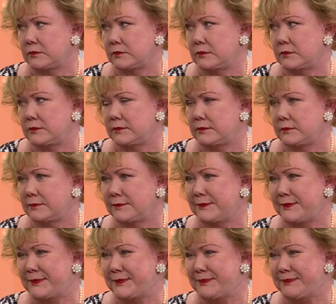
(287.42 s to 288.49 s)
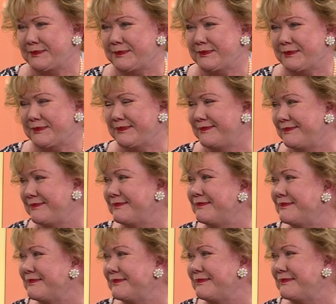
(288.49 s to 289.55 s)

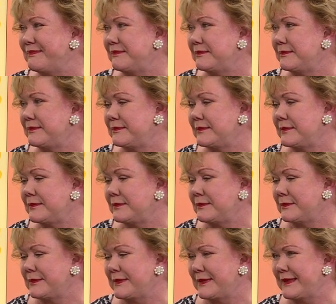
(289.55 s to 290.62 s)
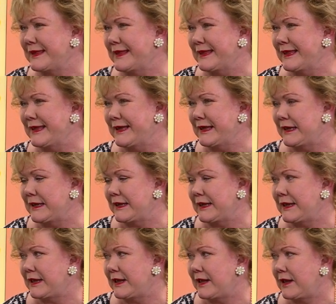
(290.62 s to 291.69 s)

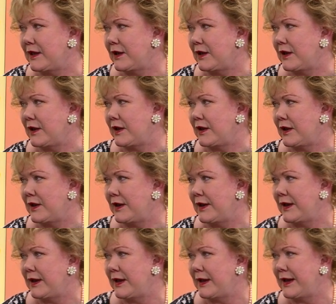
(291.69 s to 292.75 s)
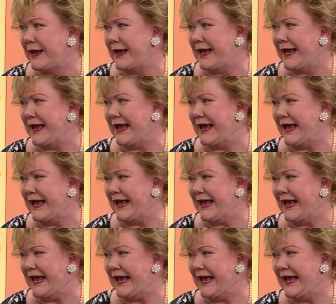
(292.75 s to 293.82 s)

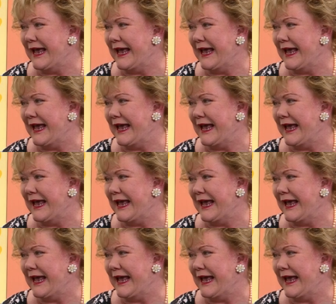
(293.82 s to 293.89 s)
This person isn't speaking.